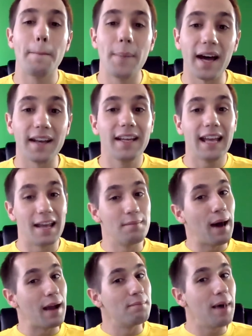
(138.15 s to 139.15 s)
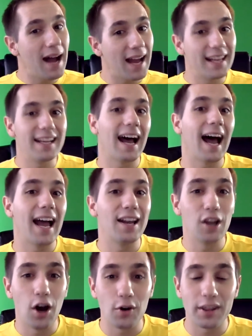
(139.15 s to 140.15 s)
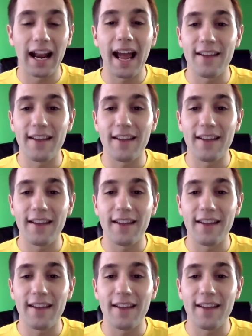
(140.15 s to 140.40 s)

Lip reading: But in my mind, I know that I